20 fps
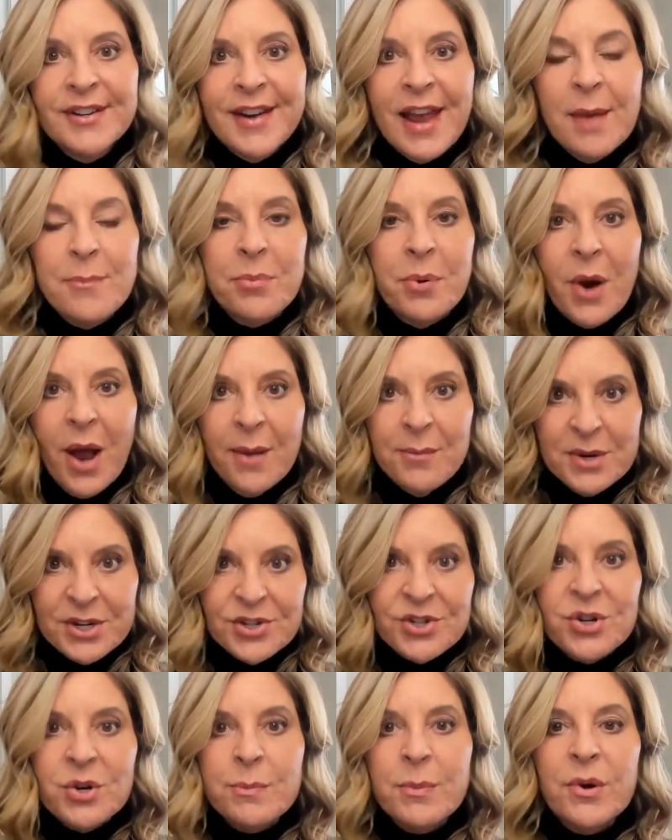I promise
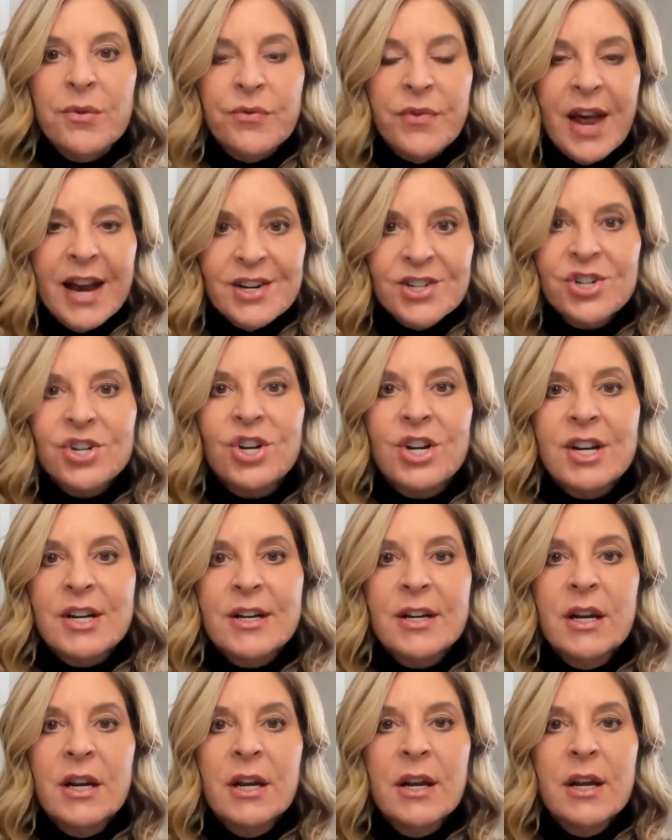you, perfection,